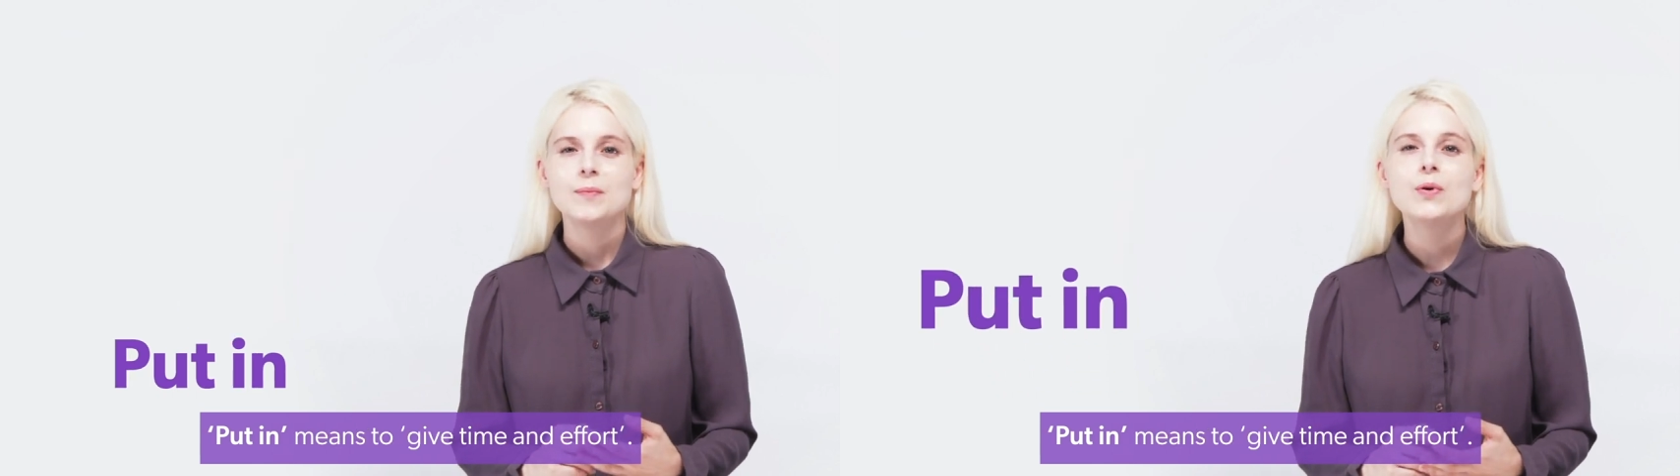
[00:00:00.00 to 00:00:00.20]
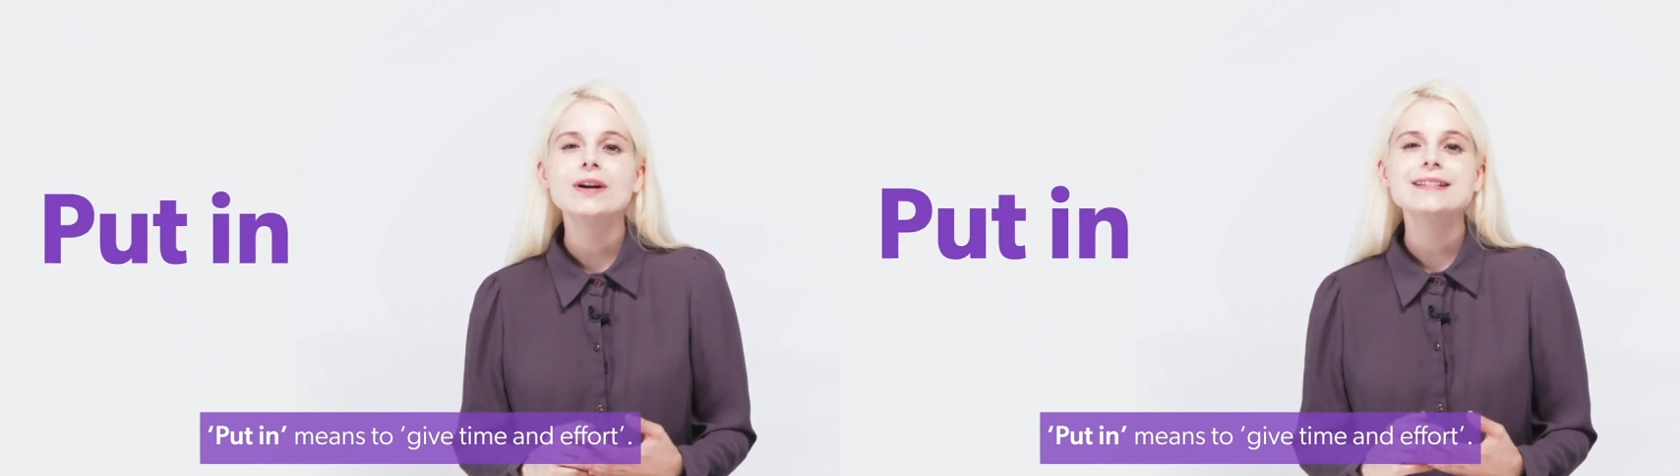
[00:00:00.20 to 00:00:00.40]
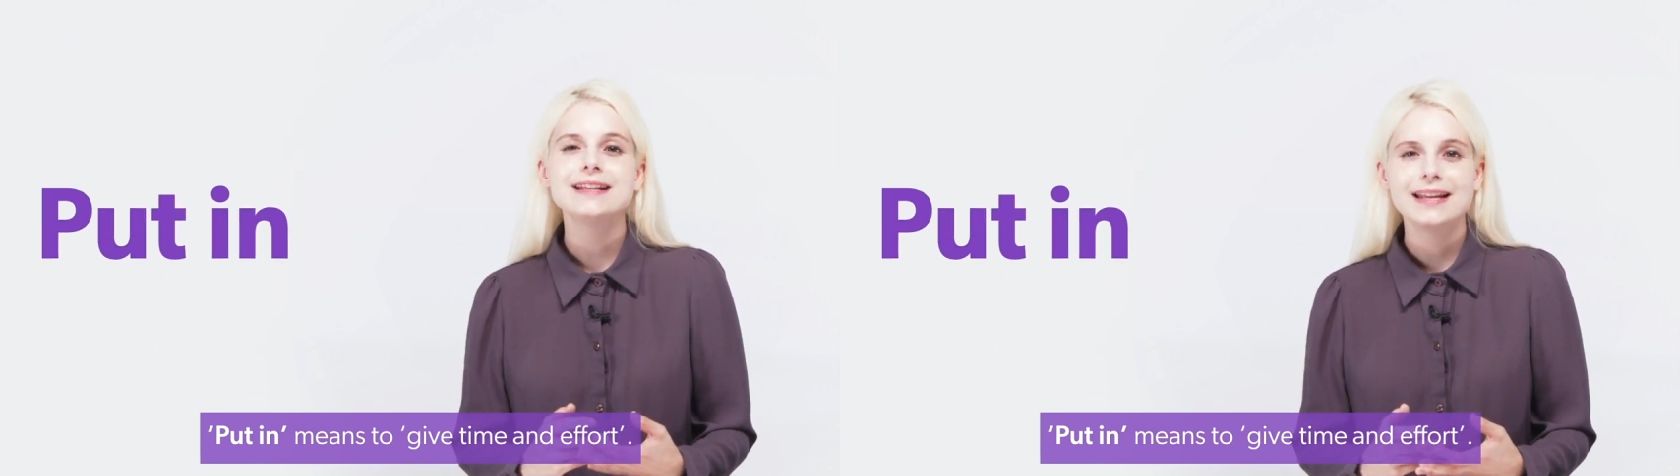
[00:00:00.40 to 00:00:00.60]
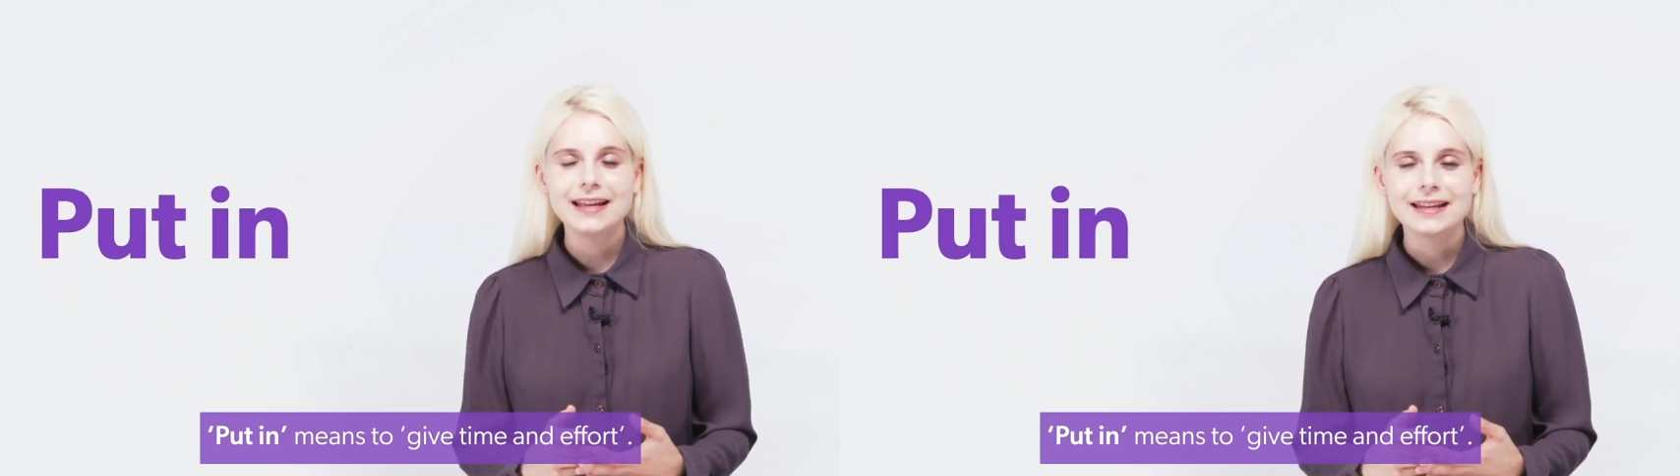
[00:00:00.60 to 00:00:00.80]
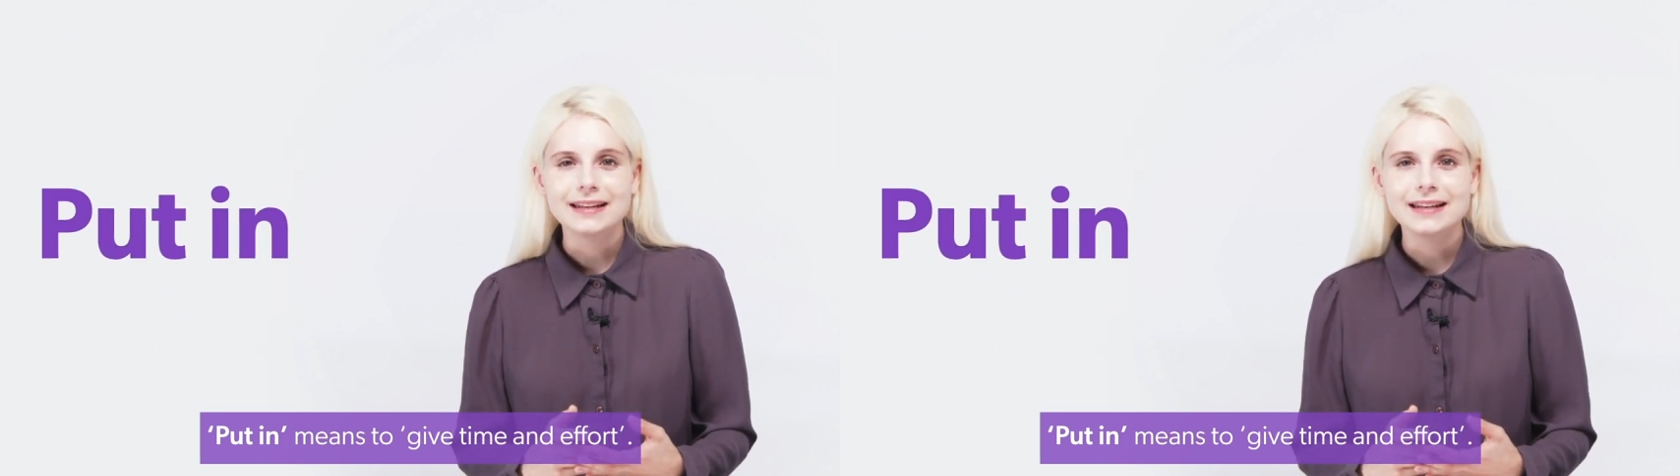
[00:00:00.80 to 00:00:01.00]
Put
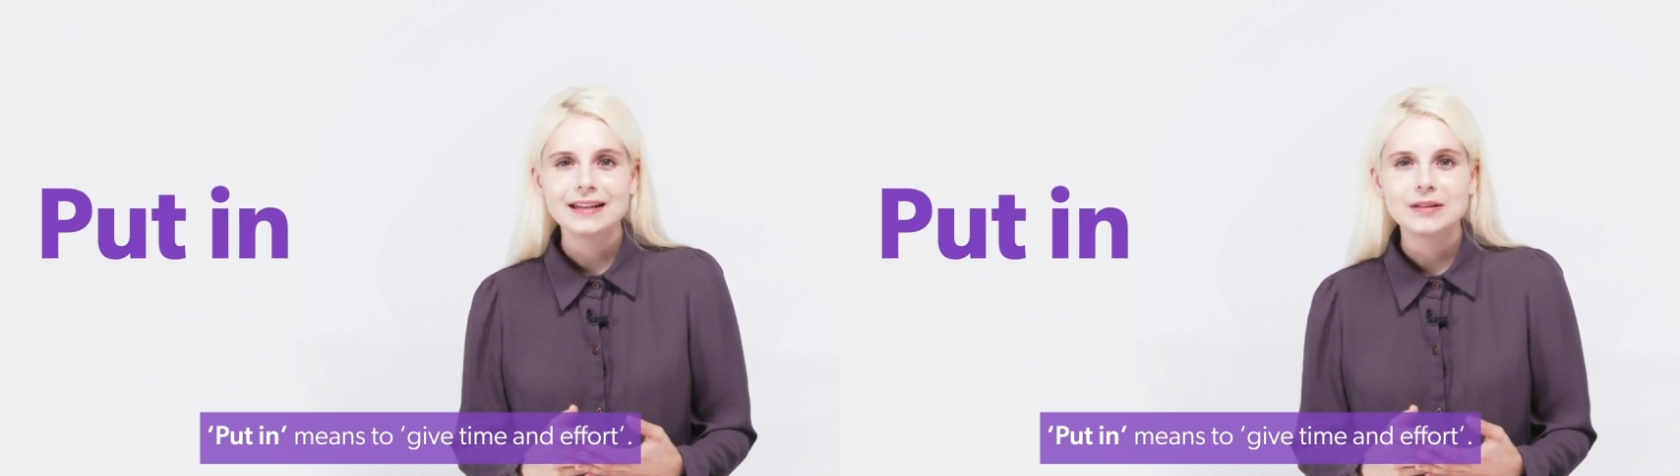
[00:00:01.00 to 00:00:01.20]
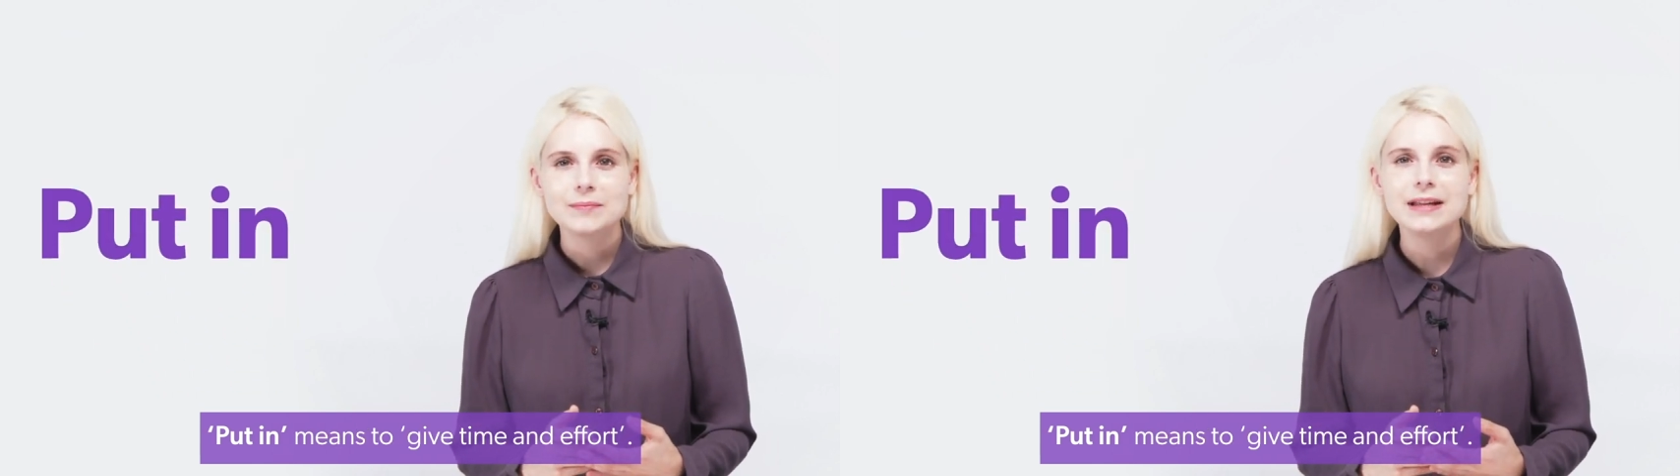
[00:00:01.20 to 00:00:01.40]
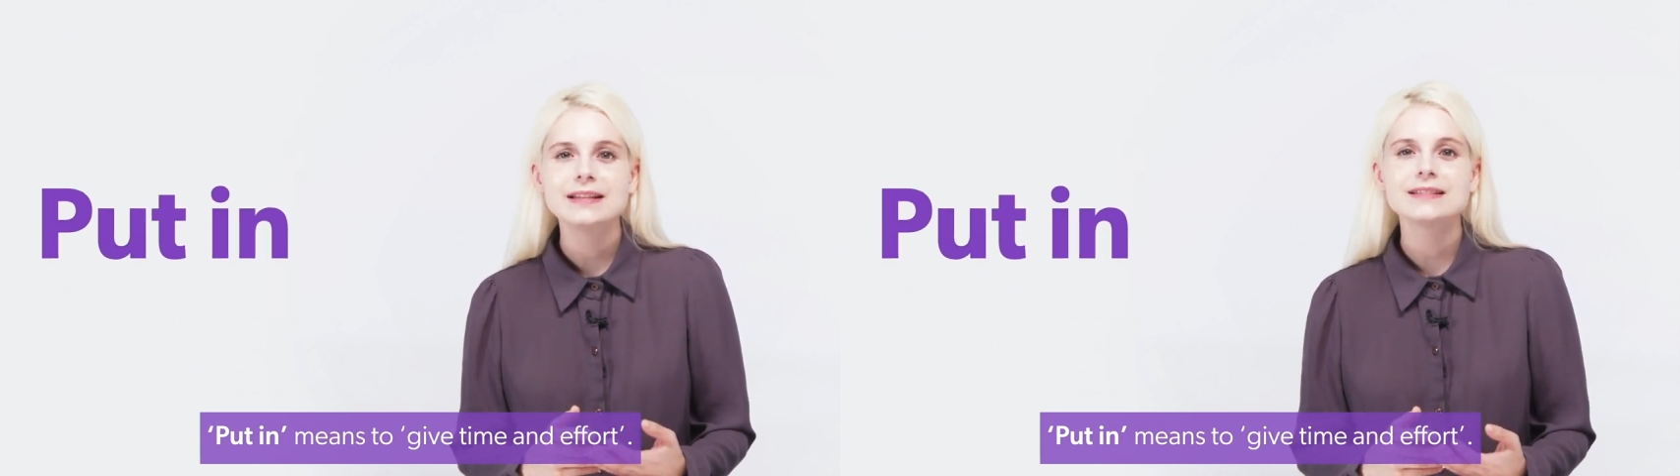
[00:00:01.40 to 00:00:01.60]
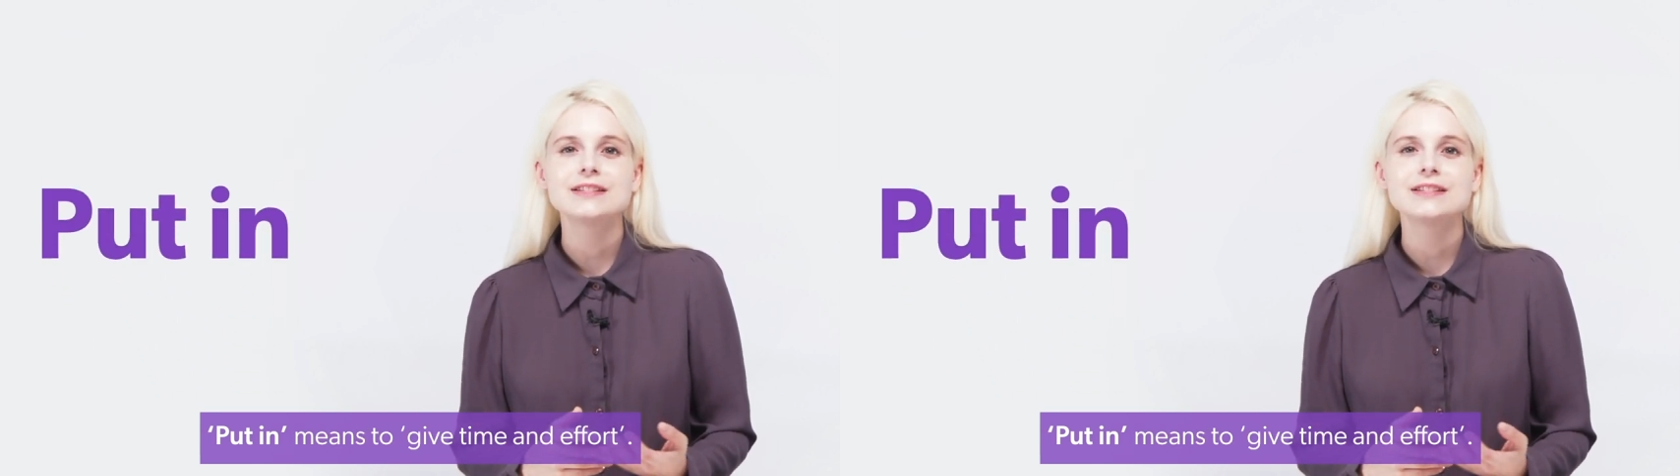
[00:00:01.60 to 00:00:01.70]
in means